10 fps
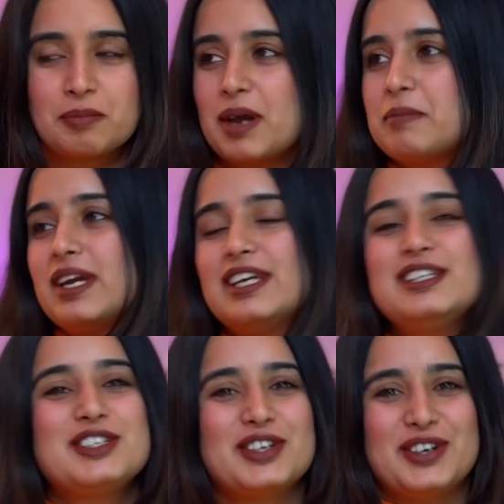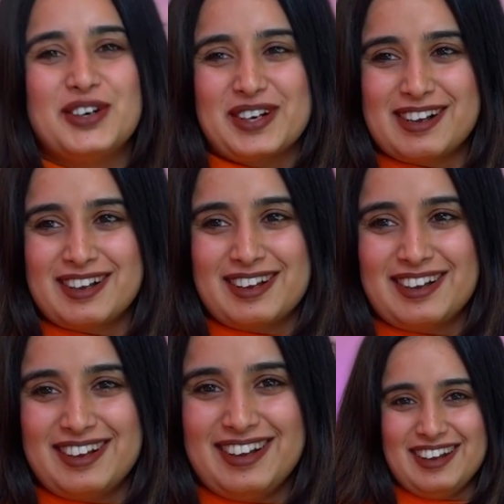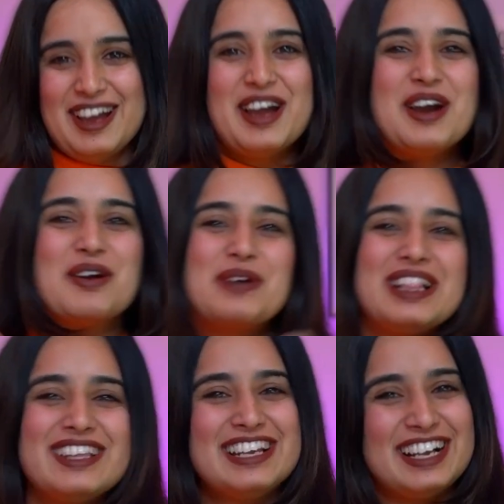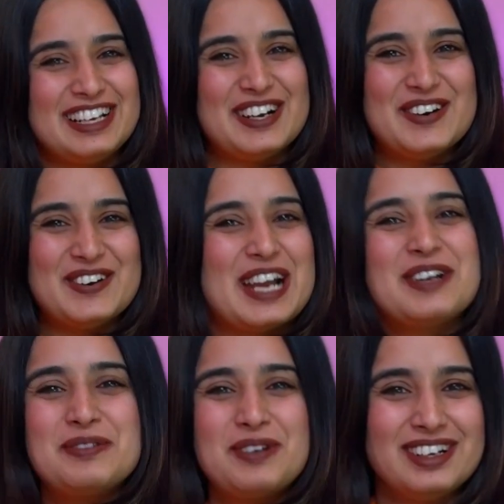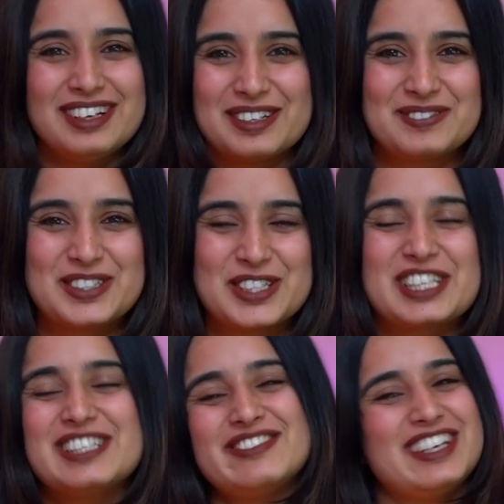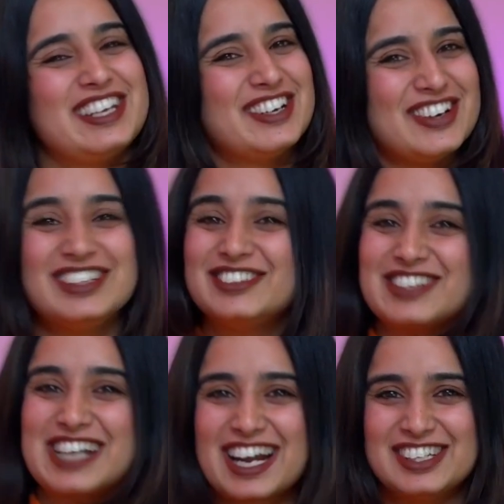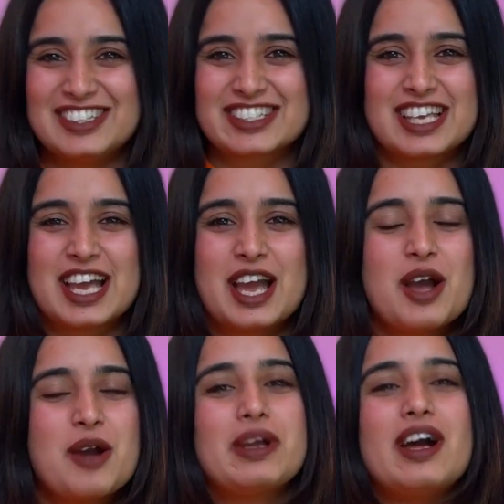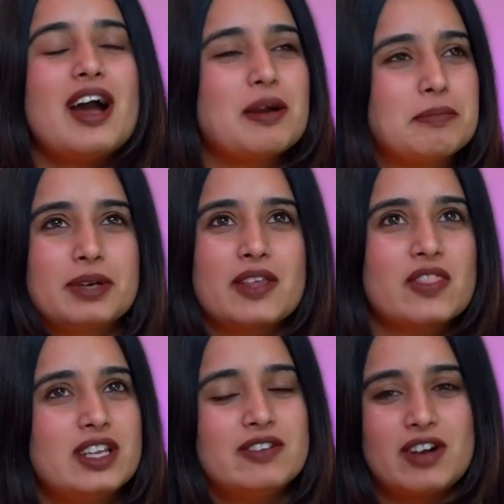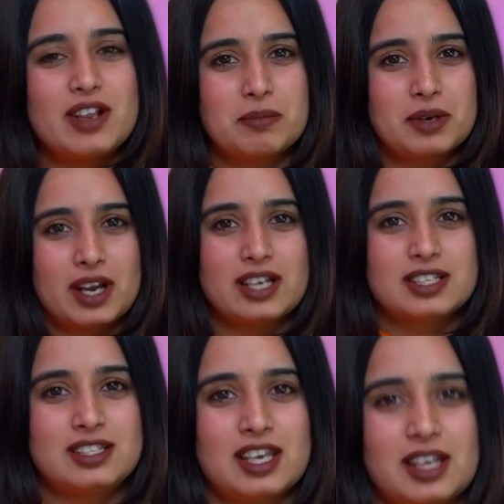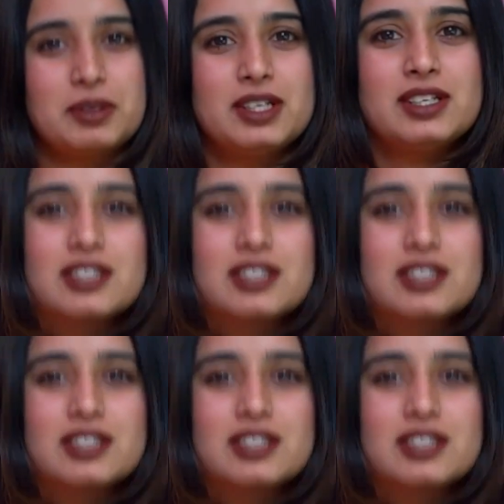my intro hook? Well then, hello and welcome to this video on React hooks, where I bring the developer entertainment